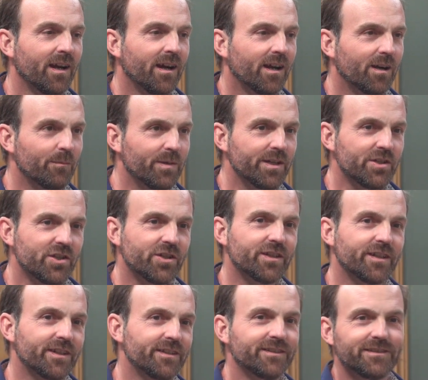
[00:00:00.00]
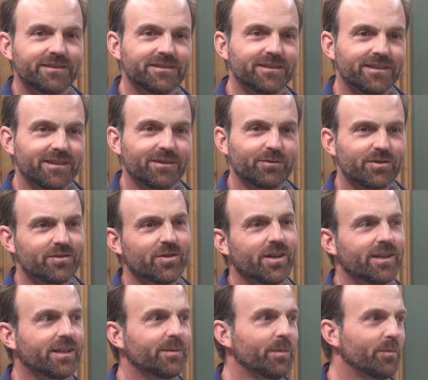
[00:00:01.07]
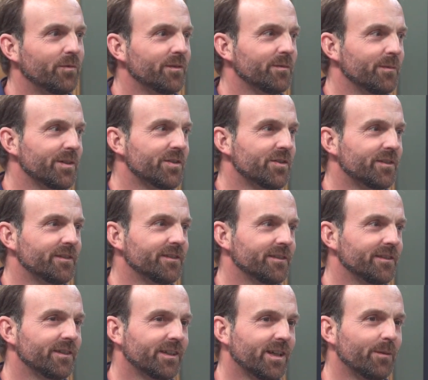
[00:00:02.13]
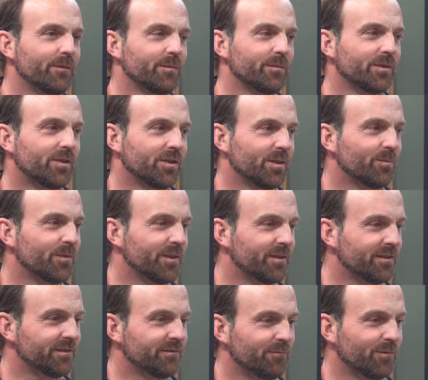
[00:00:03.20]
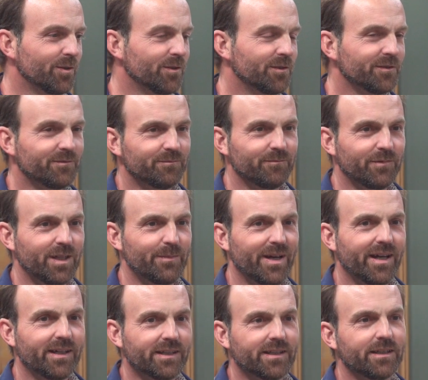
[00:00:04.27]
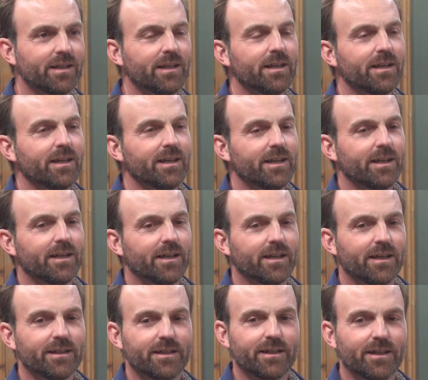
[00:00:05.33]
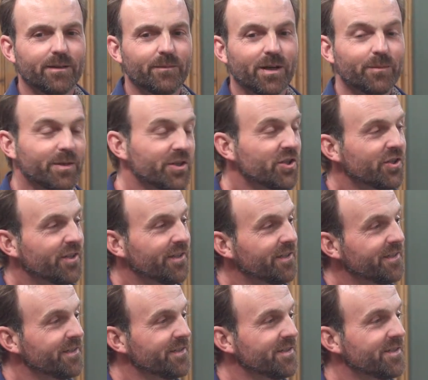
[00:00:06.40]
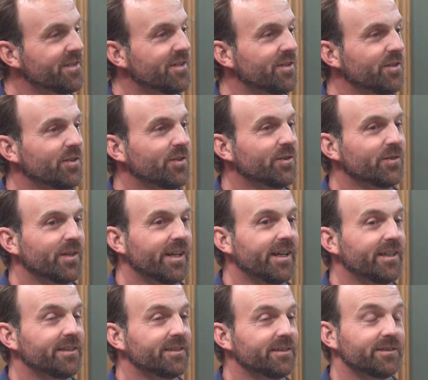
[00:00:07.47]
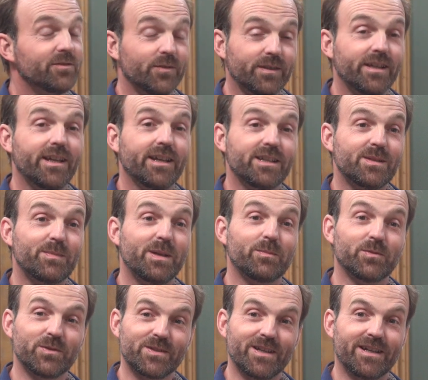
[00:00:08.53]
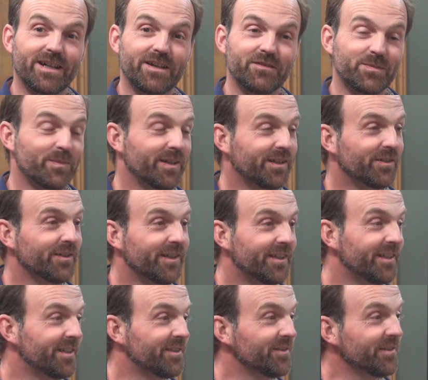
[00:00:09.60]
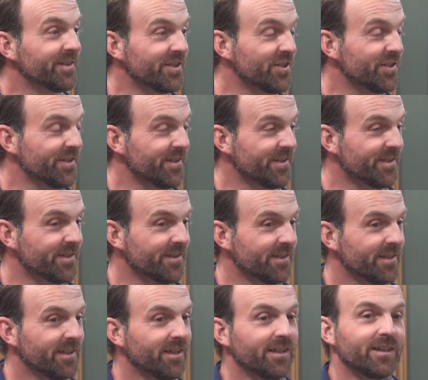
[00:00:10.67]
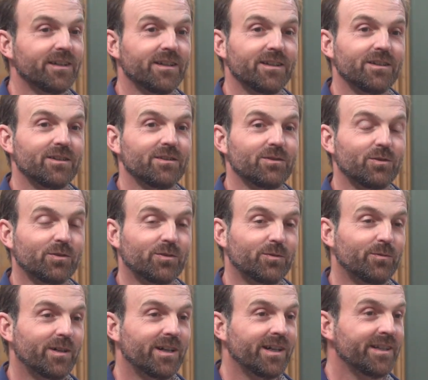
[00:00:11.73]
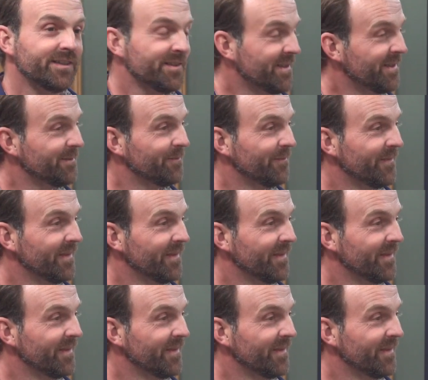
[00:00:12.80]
Our mission, we try to come up with a mission. I come from a corporate world way back, and our mission is to enhance people's lives by creating delicious local wines